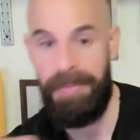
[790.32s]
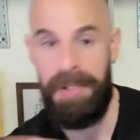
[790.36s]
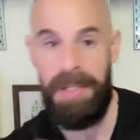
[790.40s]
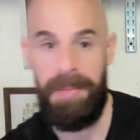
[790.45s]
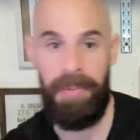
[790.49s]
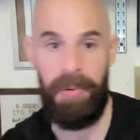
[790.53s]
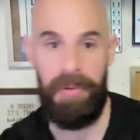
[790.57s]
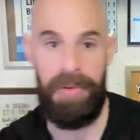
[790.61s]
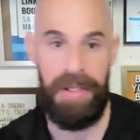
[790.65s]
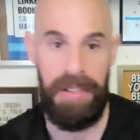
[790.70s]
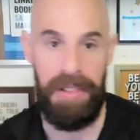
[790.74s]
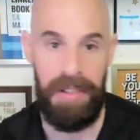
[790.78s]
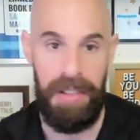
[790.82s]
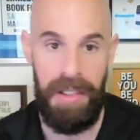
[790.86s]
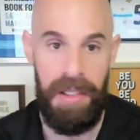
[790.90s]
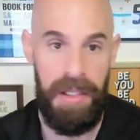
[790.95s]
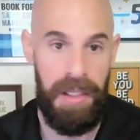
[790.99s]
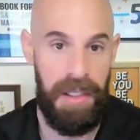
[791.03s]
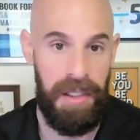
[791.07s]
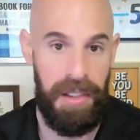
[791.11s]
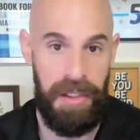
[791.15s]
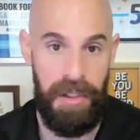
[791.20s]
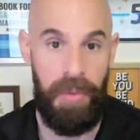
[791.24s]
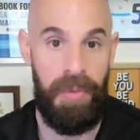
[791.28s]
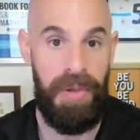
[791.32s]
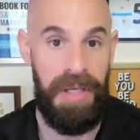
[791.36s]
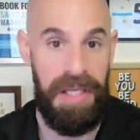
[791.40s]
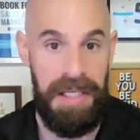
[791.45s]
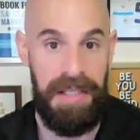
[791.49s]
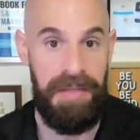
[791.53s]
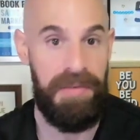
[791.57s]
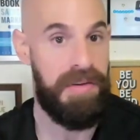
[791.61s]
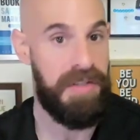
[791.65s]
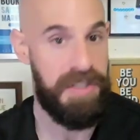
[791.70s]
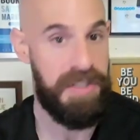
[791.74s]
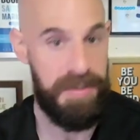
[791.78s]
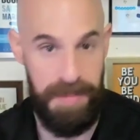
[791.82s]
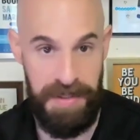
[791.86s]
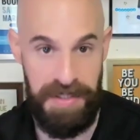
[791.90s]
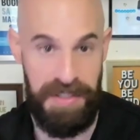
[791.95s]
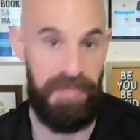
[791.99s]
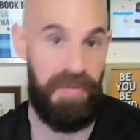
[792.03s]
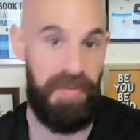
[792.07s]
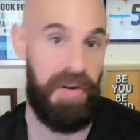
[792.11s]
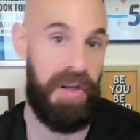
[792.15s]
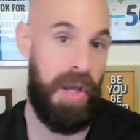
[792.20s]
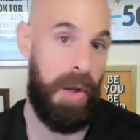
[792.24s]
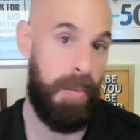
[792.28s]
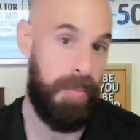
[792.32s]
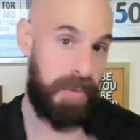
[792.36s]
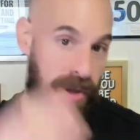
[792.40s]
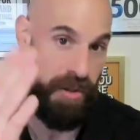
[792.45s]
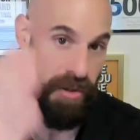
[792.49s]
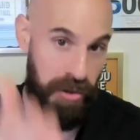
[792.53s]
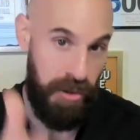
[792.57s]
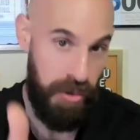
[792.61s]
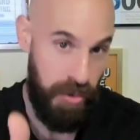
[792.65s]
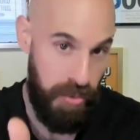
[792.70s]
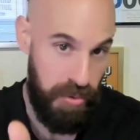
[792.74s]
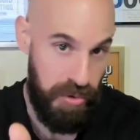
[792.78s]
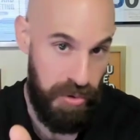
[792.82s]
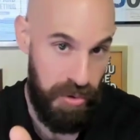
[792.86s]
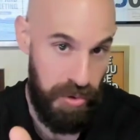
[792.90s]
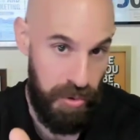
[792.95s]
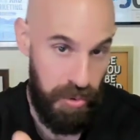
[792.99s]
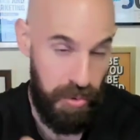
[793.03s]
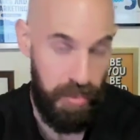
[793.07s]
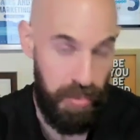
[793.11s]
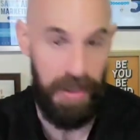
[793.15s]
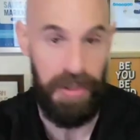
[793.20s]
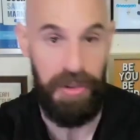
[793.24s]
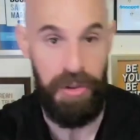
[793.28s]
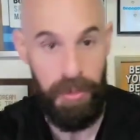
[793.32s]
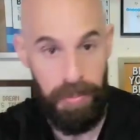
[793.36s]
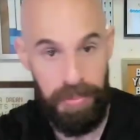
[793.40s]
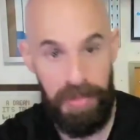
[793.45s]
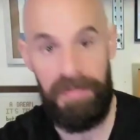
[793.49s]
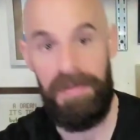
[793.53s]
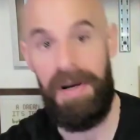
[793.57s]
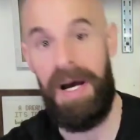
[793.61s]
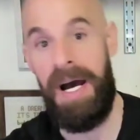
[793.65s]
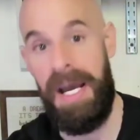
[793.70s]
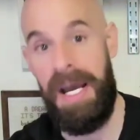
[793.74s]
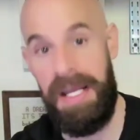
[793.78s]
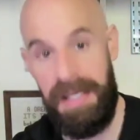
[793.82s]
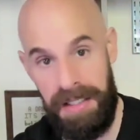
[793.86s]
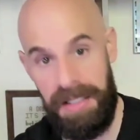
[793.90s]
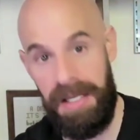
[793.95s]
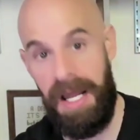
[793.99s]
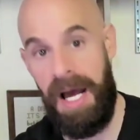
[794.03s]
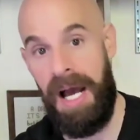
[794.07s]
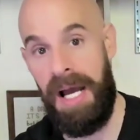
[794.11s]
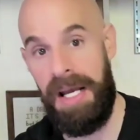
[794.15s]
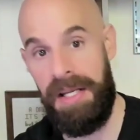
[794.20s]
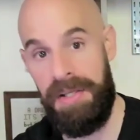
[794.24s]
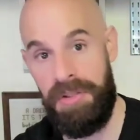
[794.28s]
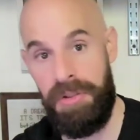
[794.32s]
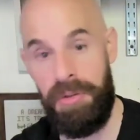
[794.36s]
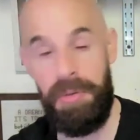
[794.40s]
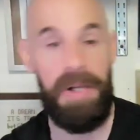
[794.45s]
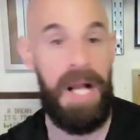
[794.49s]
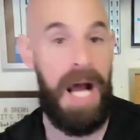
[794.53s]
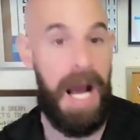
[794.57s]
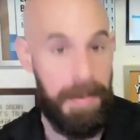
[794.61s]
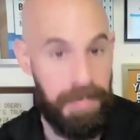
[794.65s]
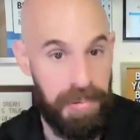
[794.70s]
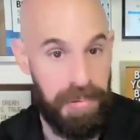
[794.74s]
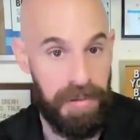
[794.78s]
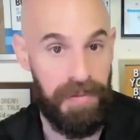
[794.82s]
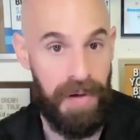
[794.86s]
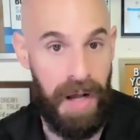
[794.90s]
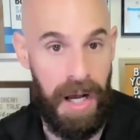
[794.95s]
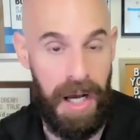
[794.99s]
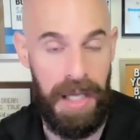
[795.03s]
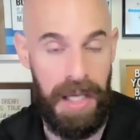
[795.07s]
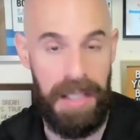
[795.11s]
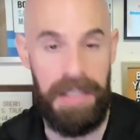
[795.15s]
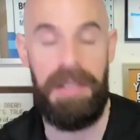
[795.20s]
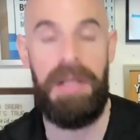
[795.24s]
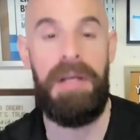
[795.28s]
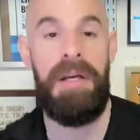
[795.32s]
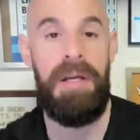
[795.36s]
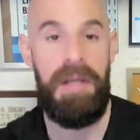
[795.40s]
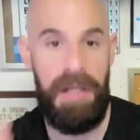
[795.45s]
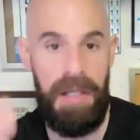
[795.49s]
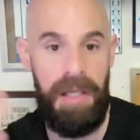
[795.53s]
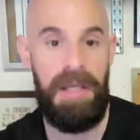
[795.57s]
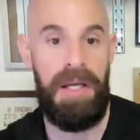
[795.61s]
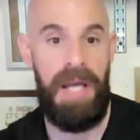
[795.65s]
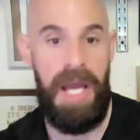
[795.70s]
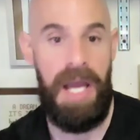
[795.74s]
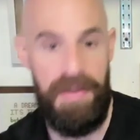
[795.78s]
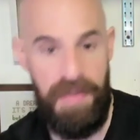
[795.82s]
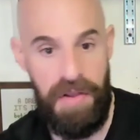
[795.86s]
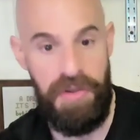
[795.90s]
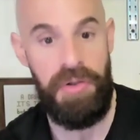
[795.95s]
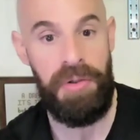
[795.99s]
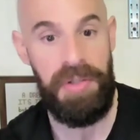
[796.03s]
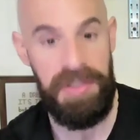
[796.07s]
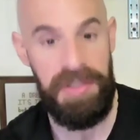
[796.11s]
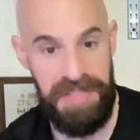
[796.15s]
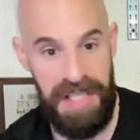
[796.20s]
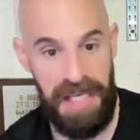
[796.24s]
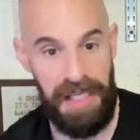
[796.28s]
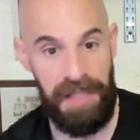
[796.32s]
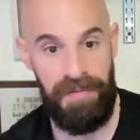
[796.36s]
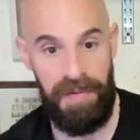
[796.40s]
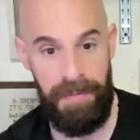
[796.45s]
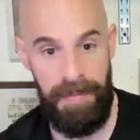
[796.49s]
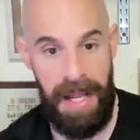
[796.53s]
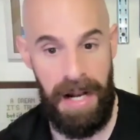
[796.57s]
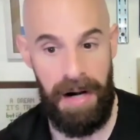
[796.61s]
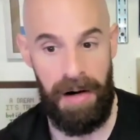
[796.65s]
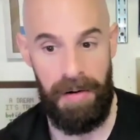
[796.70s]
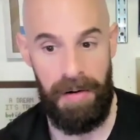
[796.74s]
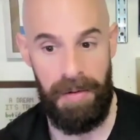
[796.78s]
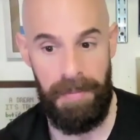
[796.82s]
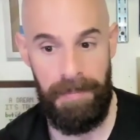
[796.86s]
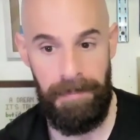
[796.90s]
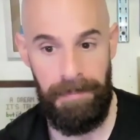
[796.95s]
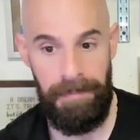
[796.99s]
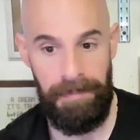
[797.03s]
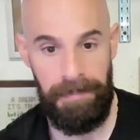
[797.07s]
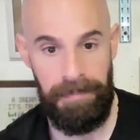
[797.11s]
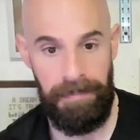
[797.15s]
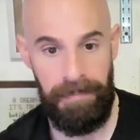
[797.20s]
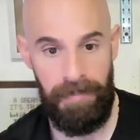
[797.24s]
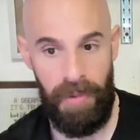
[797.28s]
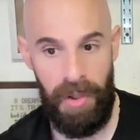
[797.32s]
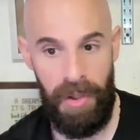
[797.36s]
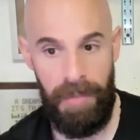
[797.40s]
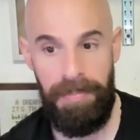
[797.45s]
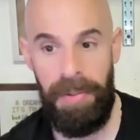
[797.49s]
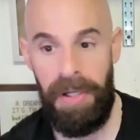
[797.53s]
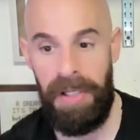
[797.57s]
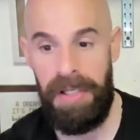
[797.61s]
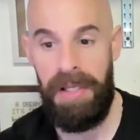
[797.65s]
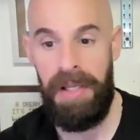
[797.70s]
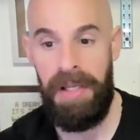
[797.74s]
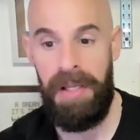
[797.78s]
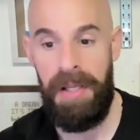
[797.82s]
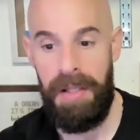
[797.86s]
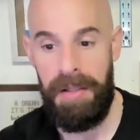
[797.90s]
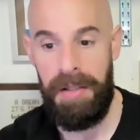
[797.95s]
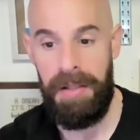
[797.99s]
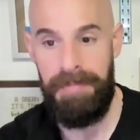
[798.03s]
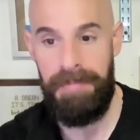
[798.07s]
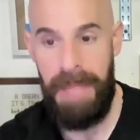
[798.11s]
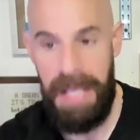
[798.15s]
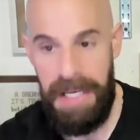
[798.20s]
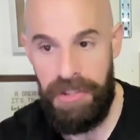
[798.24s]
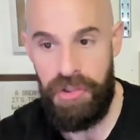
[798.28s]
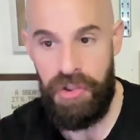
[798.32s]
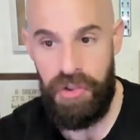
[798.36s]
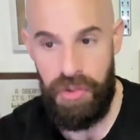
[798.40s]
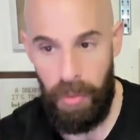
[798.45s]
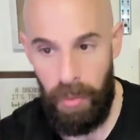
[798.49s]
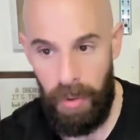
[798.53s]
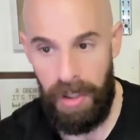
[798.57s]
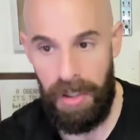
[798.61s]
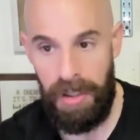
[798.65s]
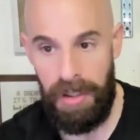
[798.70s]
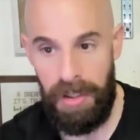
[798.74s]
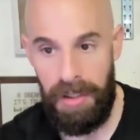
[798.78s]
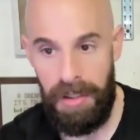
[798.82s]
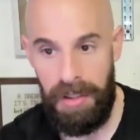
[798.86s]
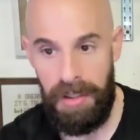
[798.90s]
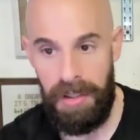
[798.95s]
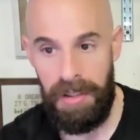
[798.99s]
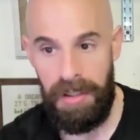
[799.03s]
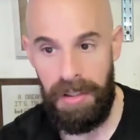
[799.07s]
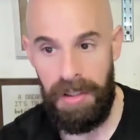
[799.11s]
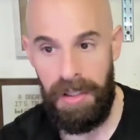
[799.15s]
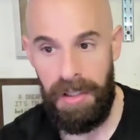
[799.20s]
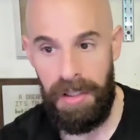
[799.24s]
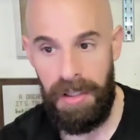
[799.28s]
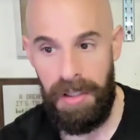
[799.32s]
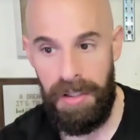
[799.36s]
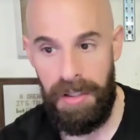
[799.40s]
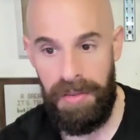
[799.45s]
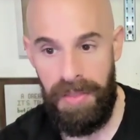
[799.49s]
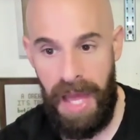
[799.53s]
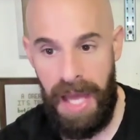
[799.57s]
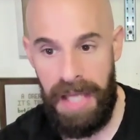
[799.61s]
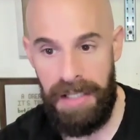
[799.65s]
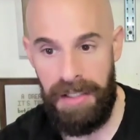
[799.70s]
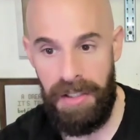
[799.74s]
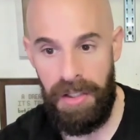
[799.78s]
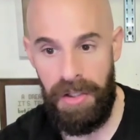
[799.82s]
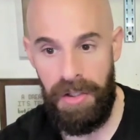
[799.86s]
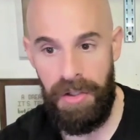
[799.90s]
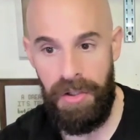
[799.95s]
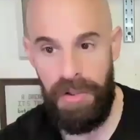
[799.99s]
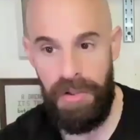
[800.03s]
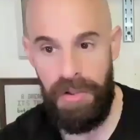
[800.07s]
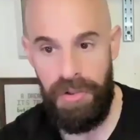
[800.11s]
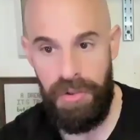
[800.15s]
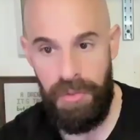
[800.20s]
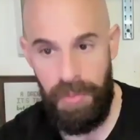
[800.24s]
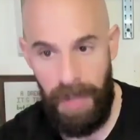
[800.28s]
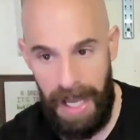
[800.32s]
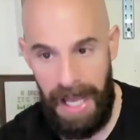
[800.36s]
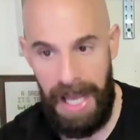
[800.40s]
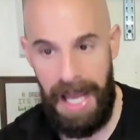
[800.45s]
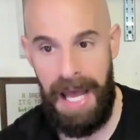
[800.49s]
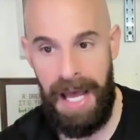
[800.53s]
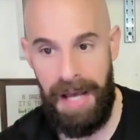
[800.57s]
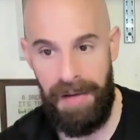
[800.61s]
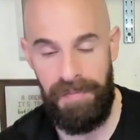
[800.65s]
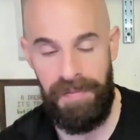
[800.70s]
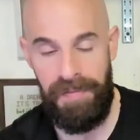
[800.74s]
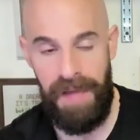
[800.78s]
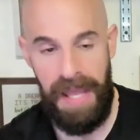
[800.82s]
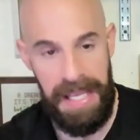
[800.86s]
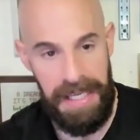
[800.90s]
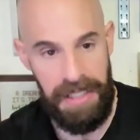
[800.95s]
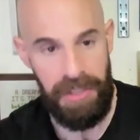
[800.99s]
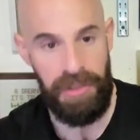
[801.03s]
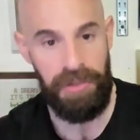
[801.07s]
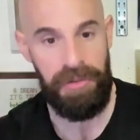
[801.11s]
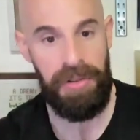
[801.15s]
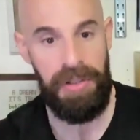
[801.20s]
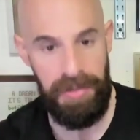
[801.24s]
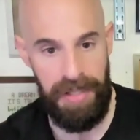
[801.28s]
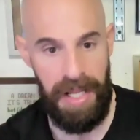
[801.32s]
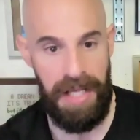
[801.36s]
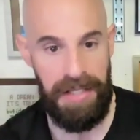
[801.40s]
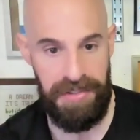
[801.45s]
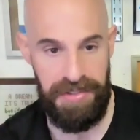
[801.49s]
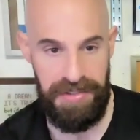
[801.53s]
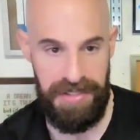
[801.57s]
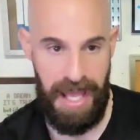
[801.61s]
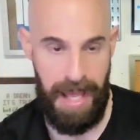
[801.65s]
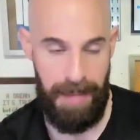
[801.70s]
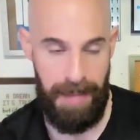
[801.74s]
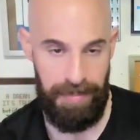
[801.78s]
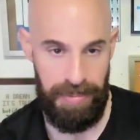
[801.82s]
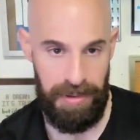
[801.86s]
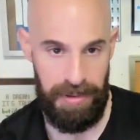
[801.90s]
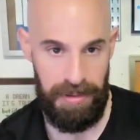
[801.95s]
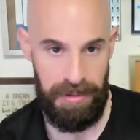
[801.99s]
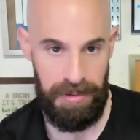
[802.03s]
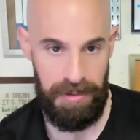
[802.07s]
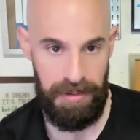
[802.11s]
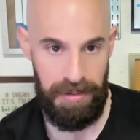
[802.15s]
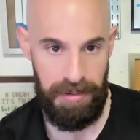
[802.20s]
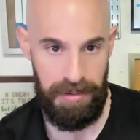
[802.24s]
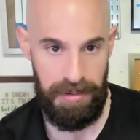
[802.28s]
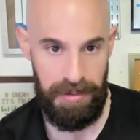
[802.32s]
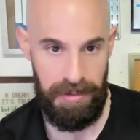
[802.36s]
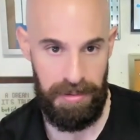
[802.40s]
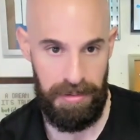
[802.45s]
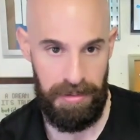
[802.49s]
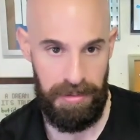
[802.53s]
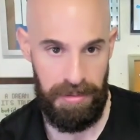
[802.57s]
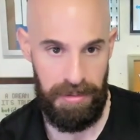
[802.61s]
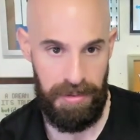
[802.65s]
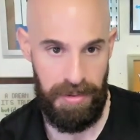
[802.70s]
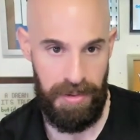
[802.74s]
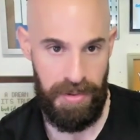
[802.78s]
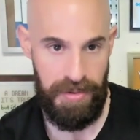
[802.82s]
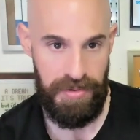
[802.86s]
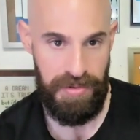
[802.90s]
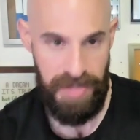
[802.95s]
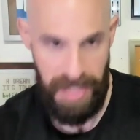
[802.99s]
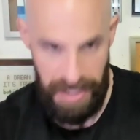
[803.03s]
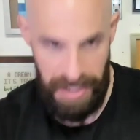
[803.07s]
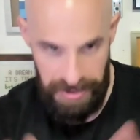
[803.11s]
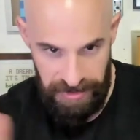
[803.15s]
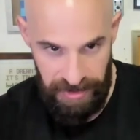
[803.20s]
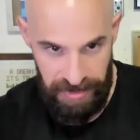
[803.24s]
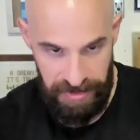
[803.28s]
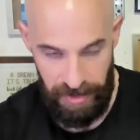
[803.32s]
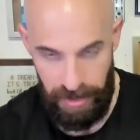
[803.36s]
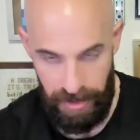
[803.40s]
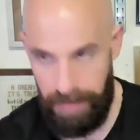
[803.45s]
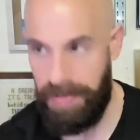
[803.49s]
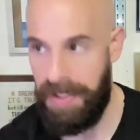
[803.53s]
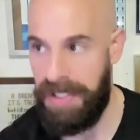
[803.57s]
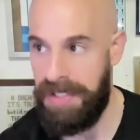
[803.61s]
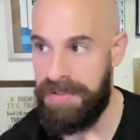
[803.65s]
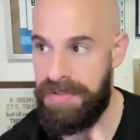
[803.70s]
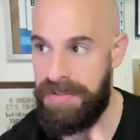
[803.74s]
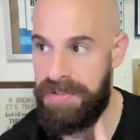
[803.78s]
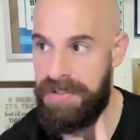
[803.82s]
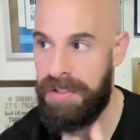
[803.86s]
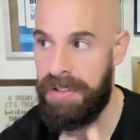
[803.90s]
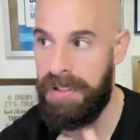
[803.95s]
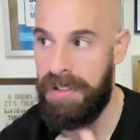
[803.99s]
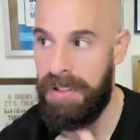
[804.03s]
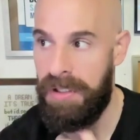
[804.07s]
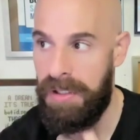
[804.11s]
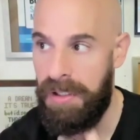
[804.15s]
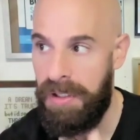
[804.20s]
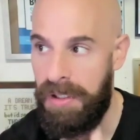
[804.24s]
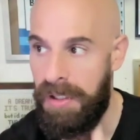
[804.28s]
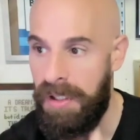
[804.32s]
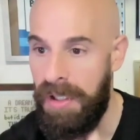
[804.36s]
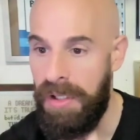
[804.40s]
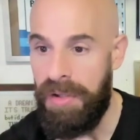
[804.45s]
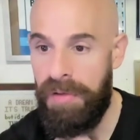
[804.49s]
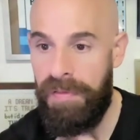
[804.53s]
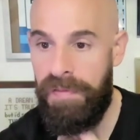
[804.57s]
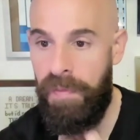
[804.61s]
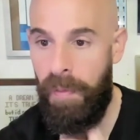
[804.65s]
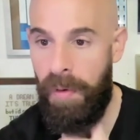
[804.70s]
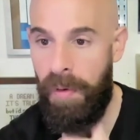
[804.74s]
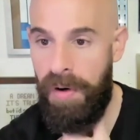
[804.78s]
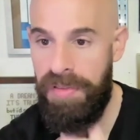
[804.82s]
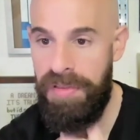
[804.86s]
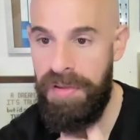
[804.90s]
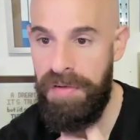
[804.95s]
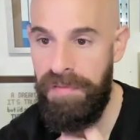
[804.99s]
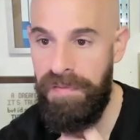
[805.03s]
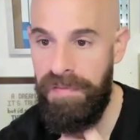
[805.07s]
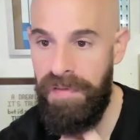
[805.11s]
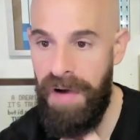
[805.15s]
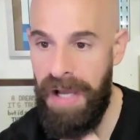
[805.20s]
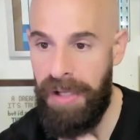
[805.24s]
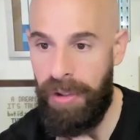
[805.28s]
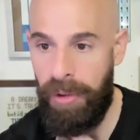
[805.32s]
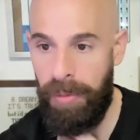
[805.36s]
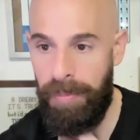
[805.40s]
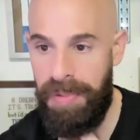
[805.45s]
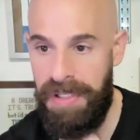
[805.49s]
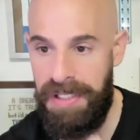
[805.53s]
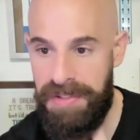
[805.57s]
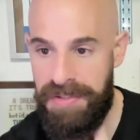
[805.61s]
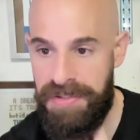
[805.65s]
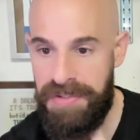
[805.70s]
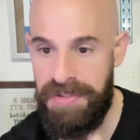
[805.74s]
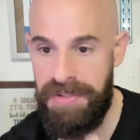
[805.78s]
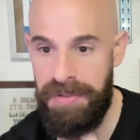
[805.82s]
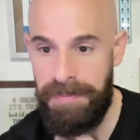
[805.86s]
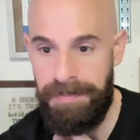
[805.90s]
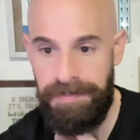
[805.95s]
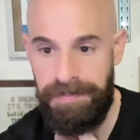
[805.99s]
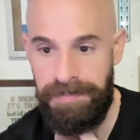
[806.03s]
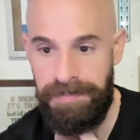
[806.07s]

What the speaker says: people that, need the specific help that you do and you provide and I do and I provide. And then you could take it from there. But make sure that you have a clear next step. So that's the third piece. The fourth and final piece